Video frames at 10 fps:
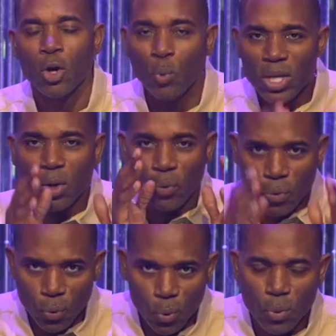we go
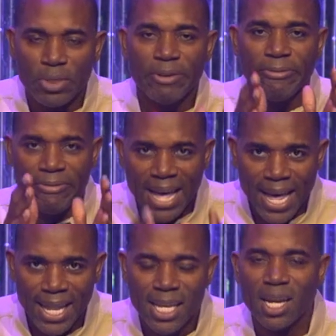through the
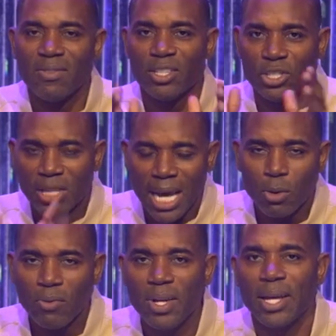valley of the
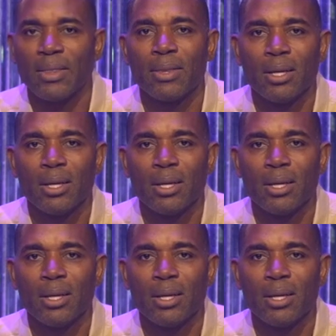shadow of death,